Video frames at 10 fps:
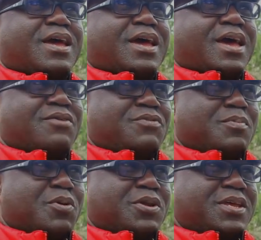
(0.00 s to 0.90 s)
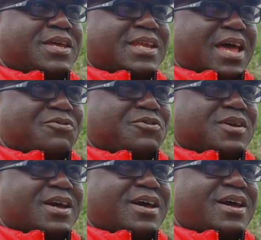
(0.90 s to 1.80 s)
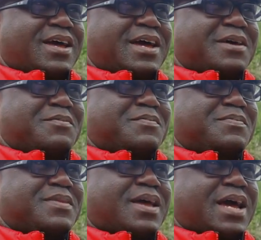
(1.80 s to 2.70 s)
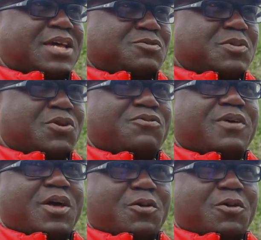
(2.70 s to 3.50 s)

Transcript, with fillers: everybody in Africa um, has been of a help